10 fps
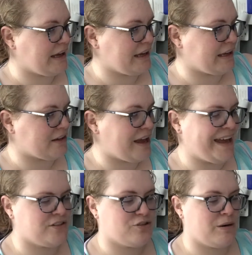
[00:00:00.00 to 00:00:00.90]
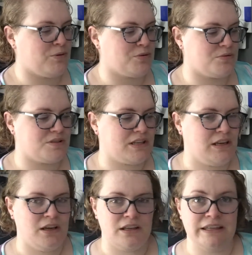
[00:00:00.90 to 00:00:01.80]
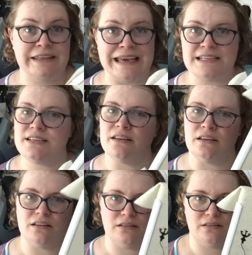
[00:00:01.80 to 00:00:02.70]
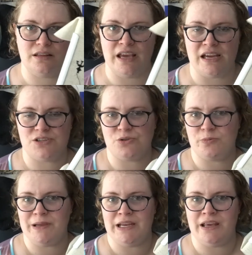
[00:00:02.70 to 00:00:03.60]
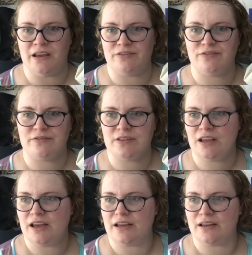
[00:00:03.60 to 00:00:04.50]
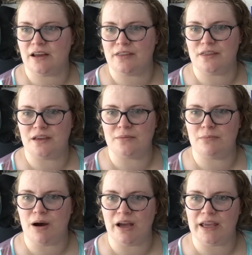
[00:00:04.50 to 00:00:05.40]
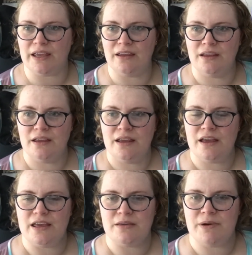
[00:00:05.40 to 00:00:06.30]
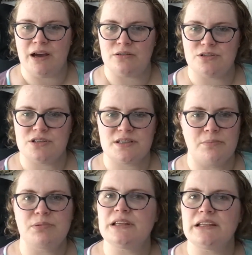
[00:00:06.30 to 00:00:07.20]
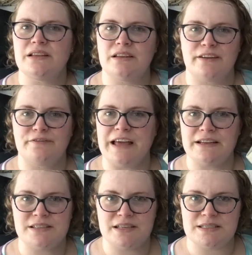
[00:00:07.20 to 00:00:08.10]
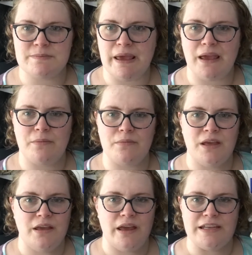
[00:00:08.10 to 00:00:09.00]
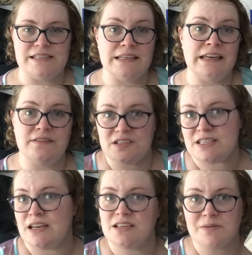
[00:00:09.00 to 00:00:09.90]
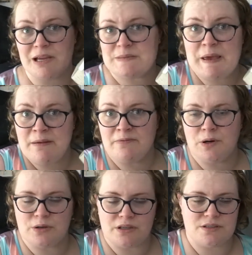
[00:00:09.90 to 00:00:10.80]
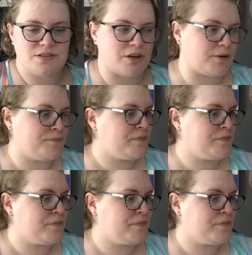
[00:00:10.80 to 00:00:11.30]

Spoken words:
and I had troubles getting the actual PDF. I think my email just completely like flagged it as spam and didn't even send it to my spam folder, so